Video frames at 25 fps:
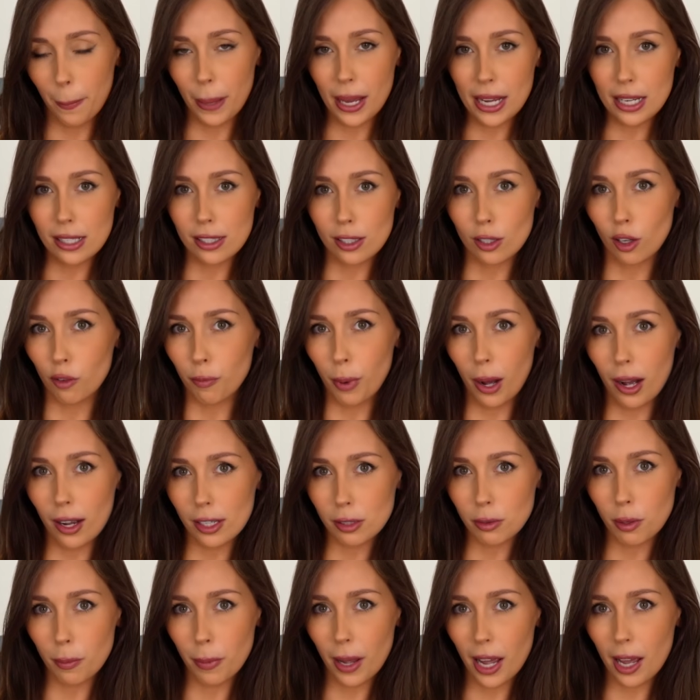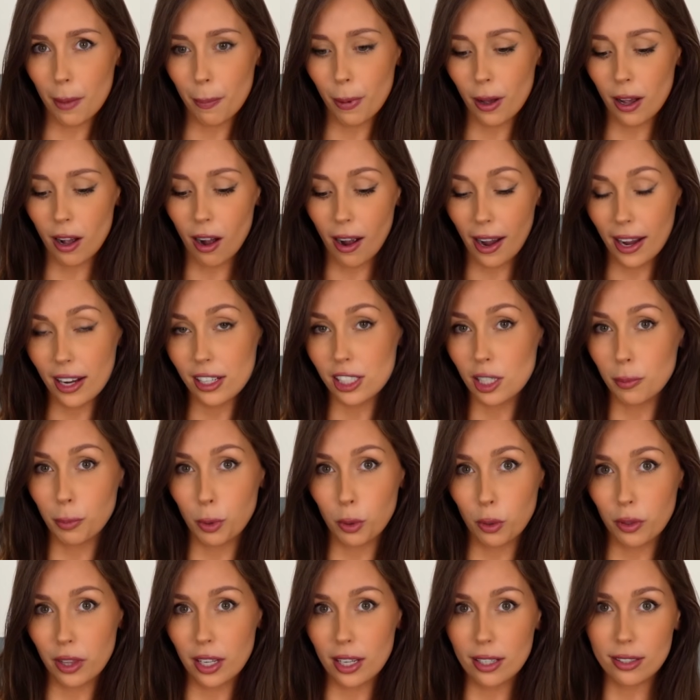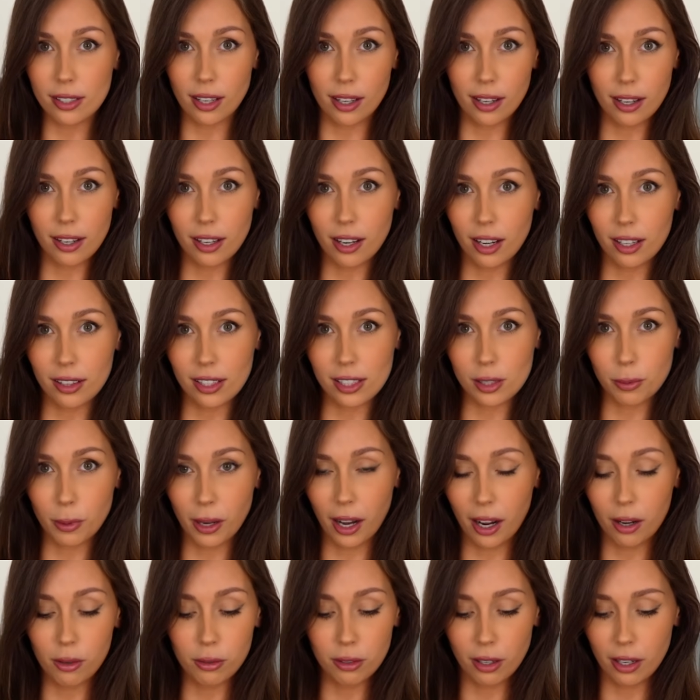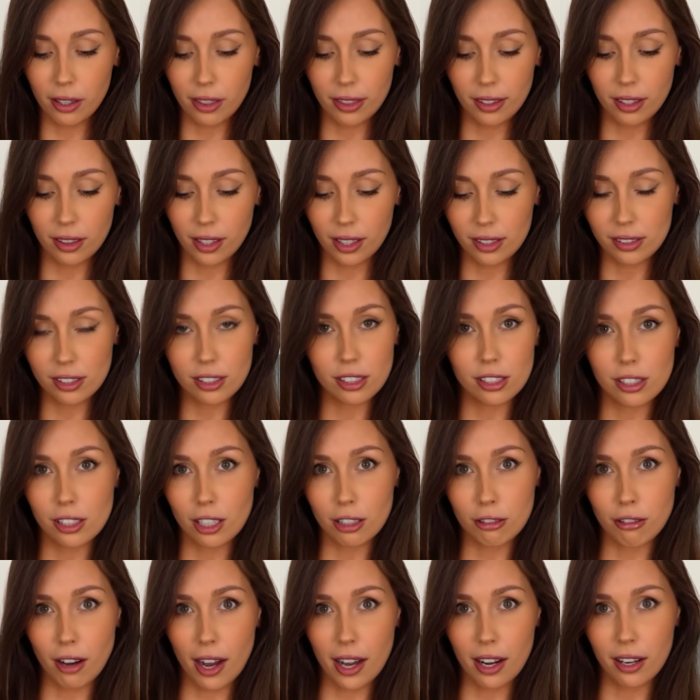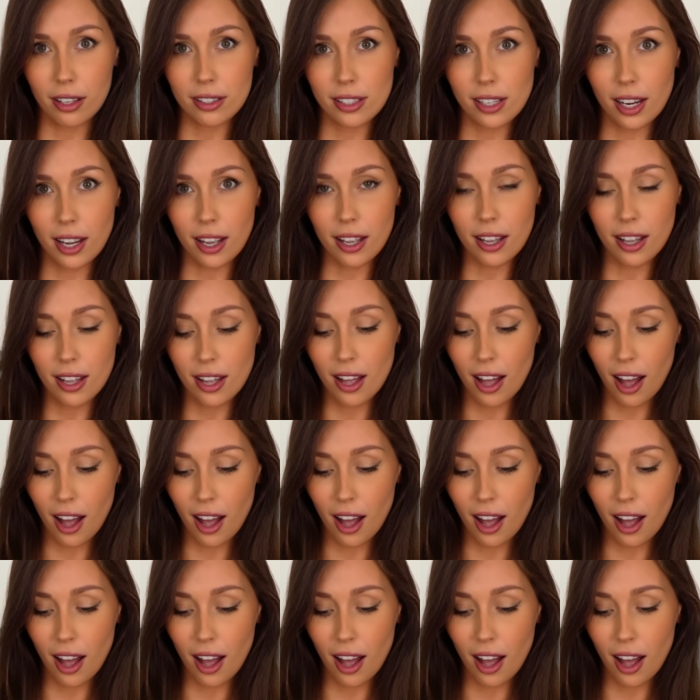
piece of parchment paper. I actually bought these. I didn't cut this one out. I think that's just a great idea.